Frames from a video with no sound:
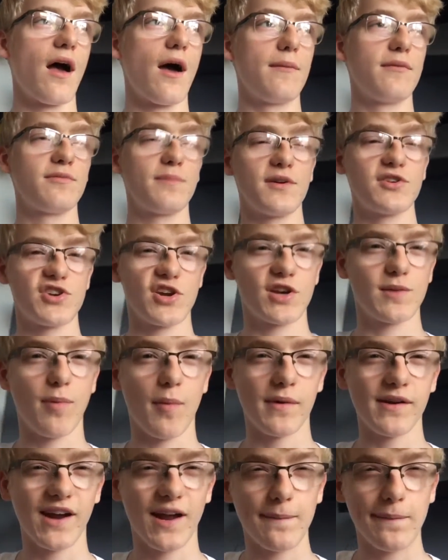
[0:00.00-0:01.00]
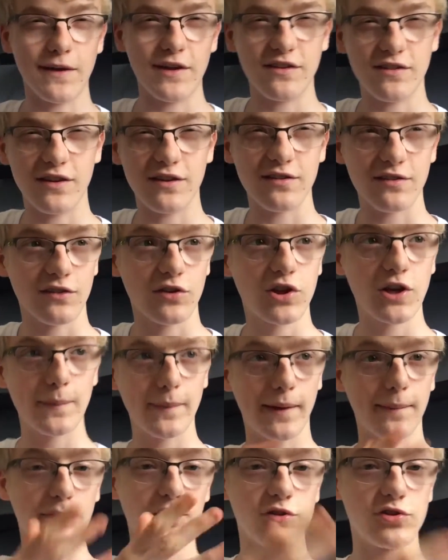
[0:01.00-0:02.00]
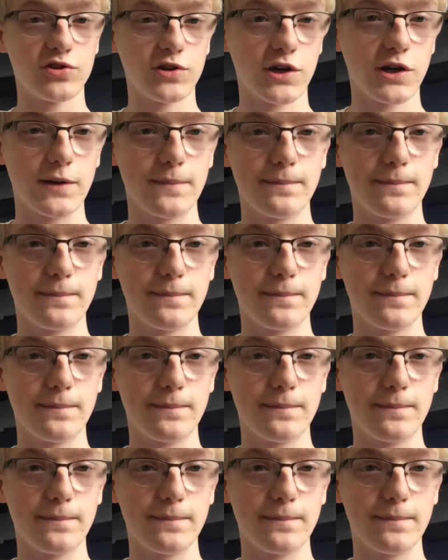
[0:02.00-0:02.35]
just about to check up on my diabetes and look at my blood sugar